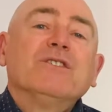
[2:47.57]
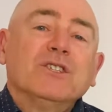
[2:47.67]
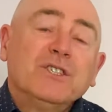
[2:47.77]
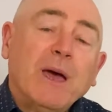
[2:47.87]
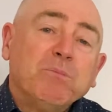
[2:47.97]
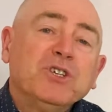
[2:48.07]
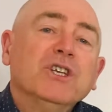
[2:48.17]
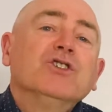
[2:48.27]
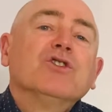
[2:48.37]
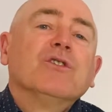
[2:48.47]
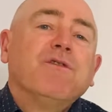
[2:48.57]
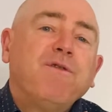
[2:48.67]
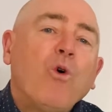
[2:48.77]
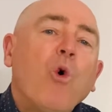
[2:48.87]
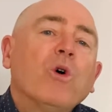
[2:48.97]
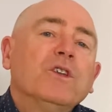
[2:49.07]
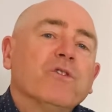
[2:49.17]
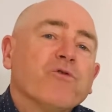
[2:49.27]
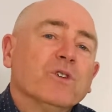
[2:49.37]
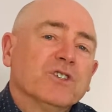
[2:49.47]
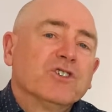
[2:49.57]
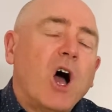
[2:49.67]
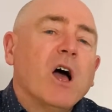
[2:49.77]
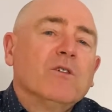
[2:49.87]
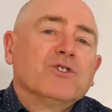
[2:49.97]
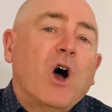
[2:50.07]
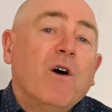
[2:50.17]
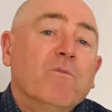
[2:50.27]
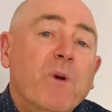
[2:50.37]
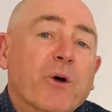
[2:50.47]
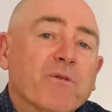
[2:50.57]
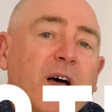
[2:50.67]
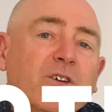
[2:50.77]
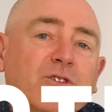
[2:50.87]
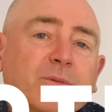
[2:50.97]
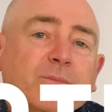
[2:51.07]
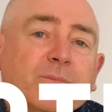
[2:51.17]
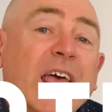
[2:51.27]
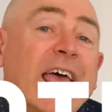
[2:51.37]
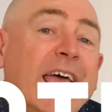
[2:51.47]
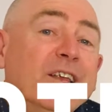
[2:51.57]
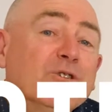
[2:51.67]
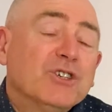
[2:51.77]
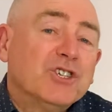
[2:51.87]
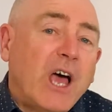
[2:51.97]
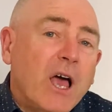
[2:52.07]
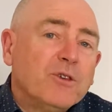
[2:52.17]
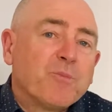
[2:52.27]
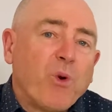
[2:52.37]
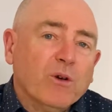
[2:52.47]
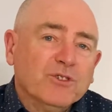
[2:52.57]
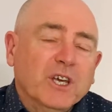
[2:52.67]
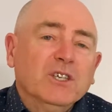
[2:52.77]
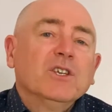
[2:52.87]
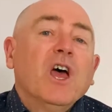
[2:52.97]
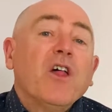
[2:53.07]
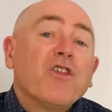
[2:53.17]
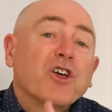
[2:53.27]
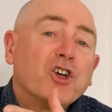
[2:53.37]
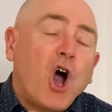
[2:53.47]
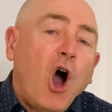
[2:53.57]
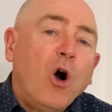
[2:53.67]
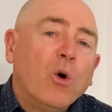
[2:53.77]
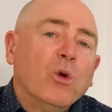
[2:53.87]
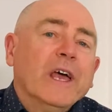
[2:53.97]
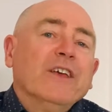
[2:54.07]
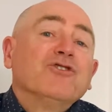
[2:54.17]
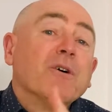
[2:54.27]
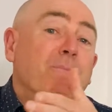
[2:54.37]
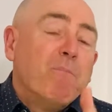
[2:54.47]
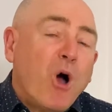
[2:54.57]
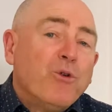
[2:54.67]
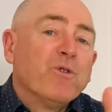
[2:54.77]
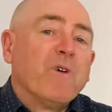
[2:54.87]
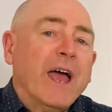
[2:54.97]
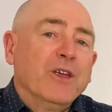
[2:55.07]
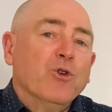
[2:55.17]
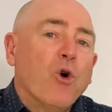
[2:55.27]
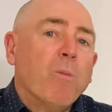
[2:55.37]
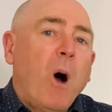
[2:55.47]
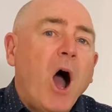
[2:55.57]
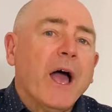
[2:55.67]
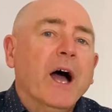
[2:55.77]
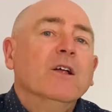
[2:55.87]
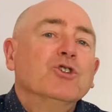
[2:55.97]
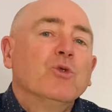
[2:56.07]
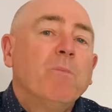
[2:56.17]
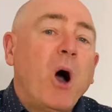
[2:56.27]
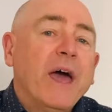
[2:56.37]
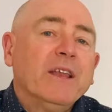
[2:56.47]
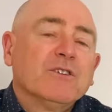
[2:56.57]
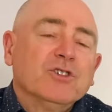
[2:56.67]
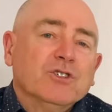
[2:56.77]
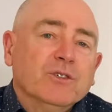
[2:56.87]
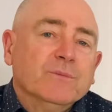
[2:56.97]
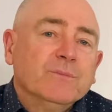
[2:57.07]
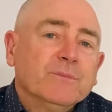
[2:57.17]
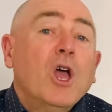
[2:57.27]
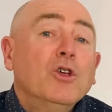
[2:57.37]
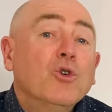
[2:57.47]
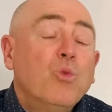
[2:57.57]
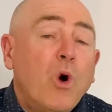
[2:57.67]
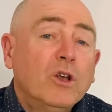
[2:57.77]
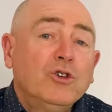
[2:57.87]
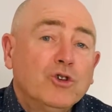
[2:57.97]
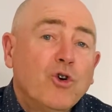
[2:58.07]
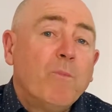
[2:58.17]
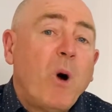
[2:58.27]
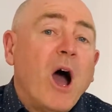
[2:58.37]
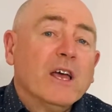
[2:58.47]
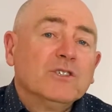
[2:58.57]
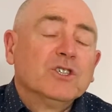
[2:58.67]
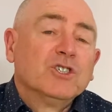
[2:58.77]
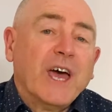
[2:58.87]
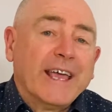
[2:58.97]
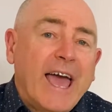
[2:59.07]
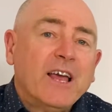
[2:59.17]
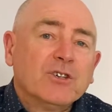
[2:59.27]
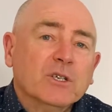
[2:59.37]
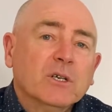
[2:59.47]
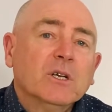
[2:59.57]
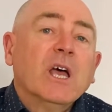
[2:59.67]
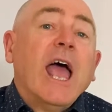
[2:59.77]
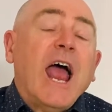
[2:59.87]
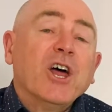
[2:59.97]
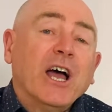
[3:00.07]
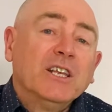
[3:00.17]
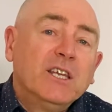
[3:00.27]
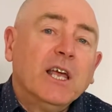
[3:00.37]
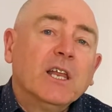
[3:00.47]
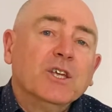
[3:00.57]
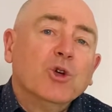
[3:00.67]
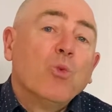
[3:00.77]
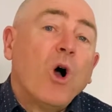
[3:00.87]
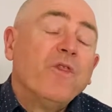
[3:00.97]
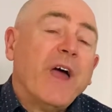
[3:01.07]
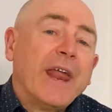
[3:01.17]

it taps into the 4 different styles of motivation. In your sales process, the goal is to motivate your buyer to a buying decision. You want your buyers to take action, and ideally you want that